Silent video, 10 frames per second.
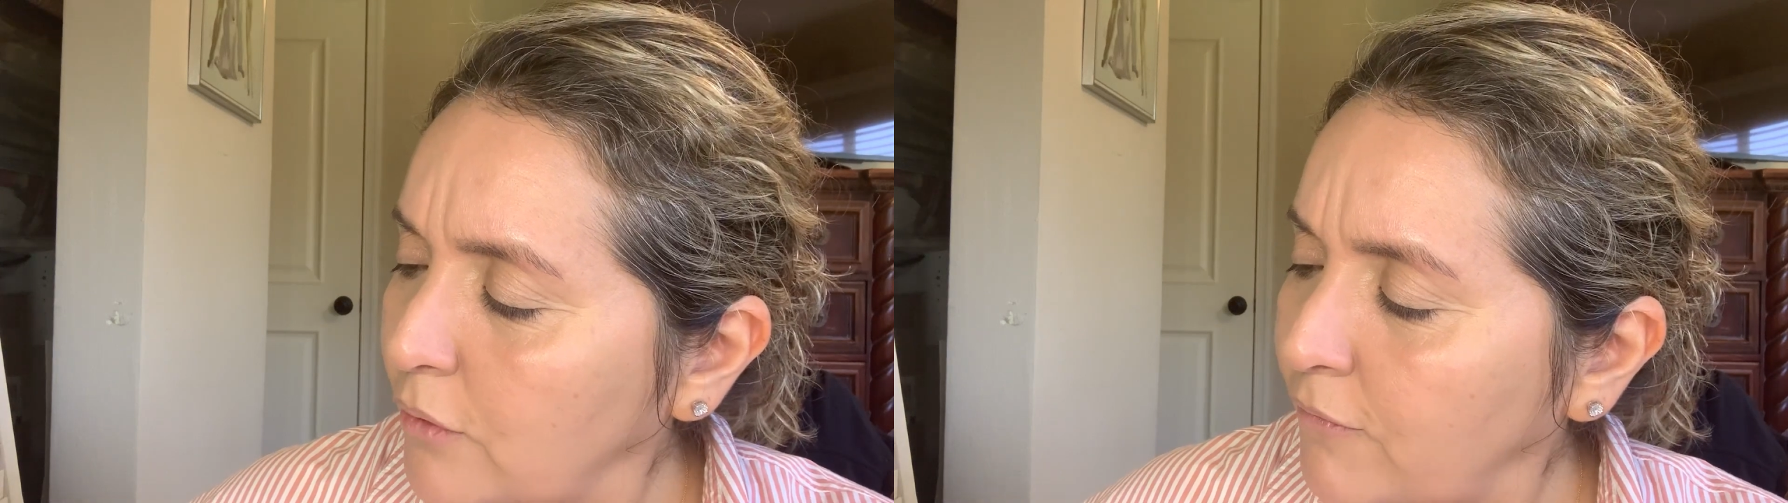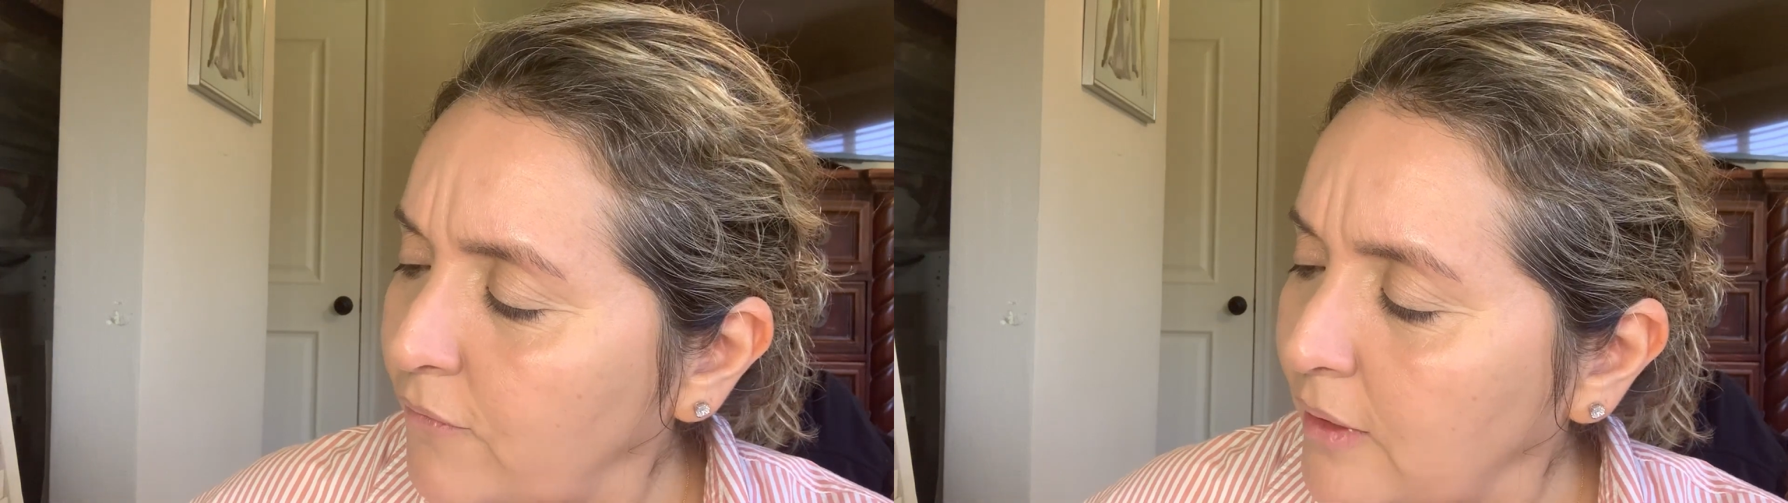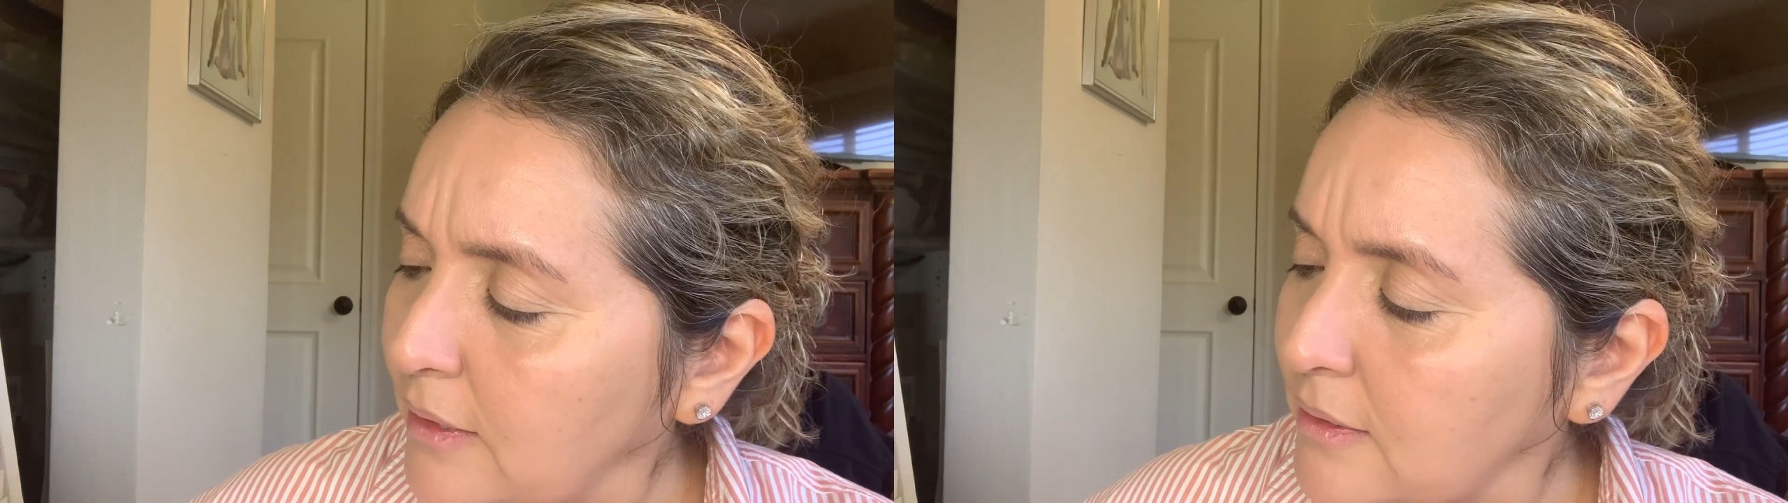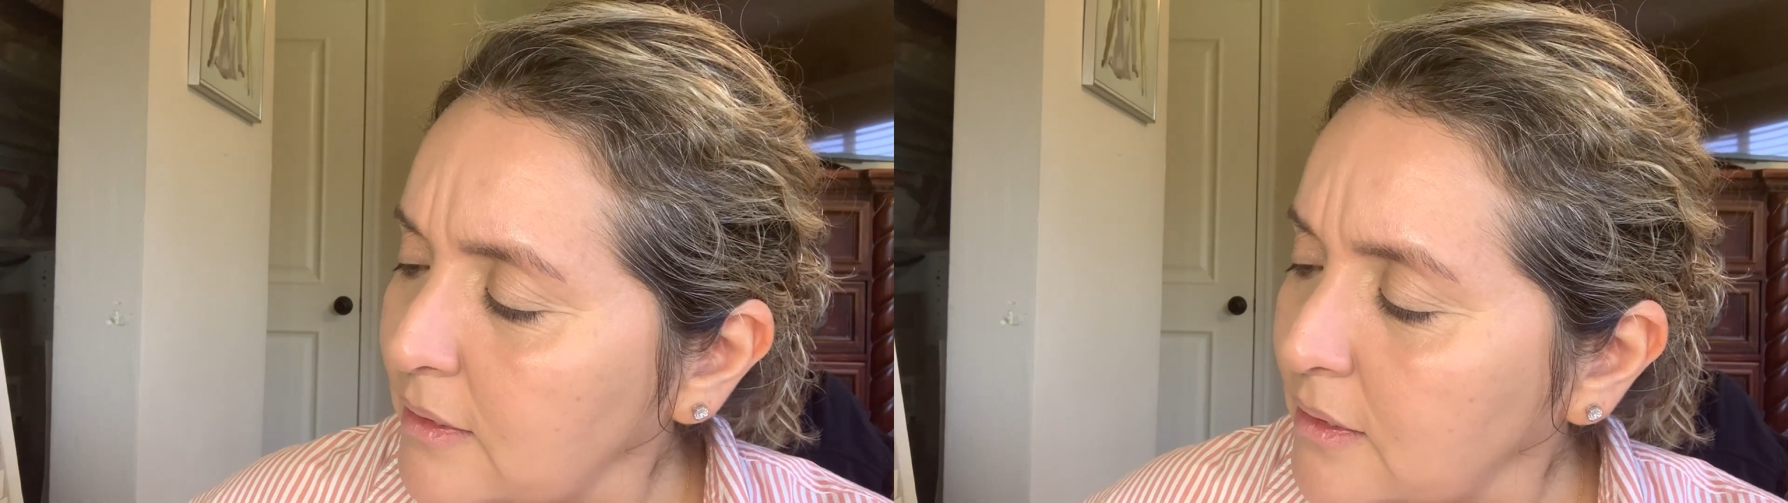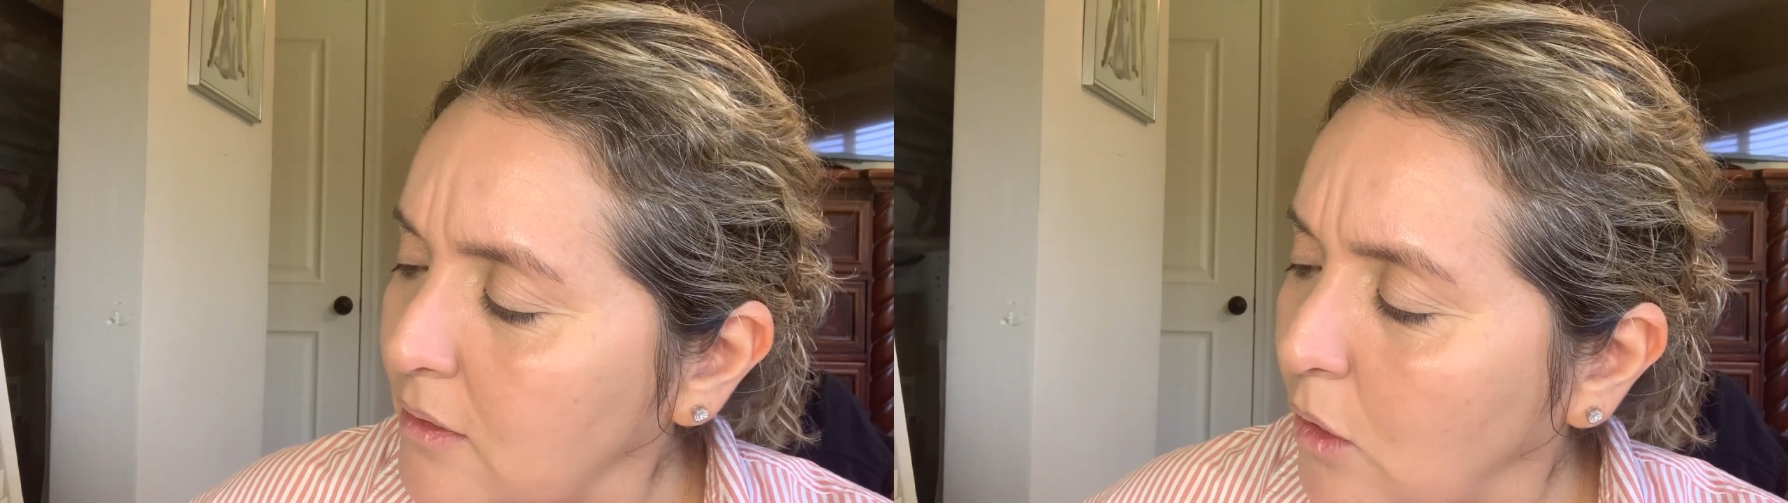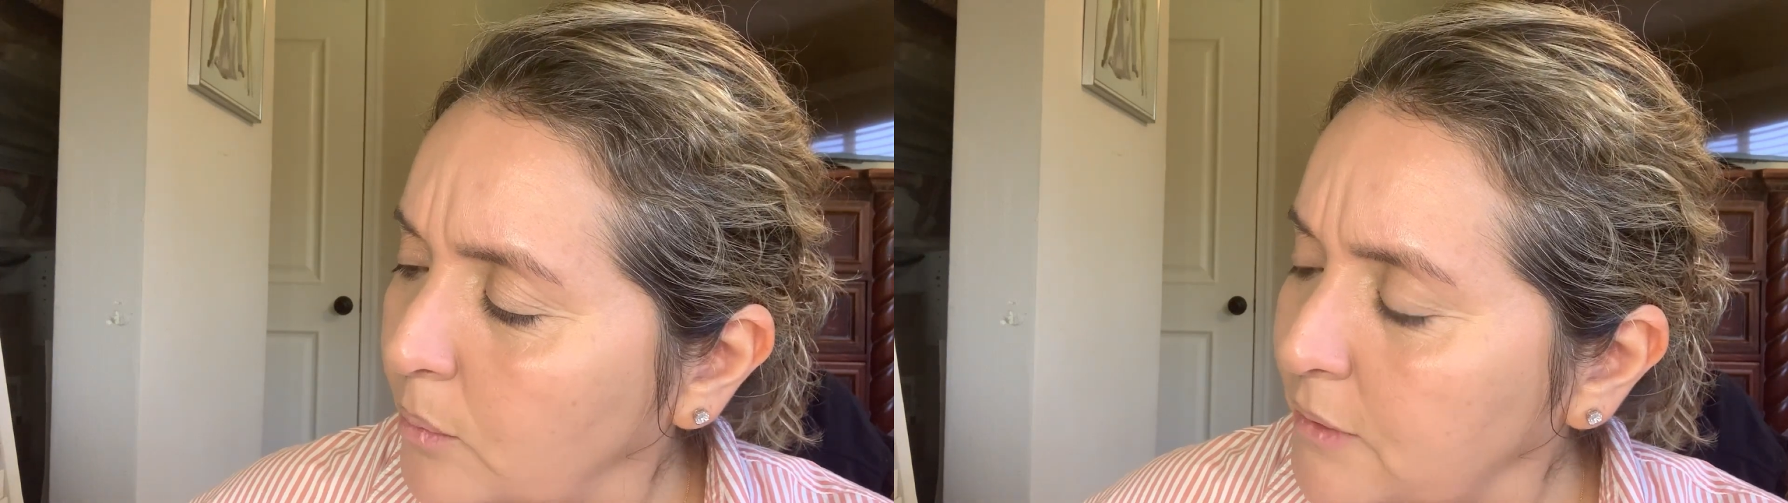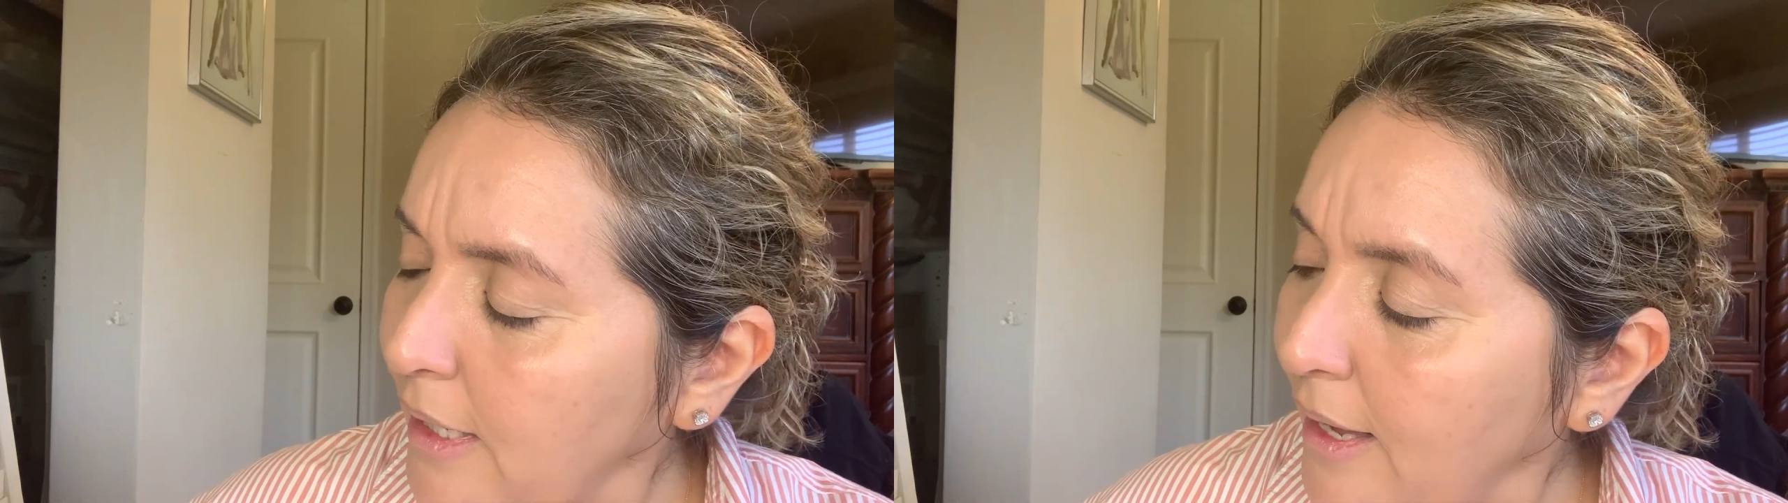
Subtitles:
Fix Sculpt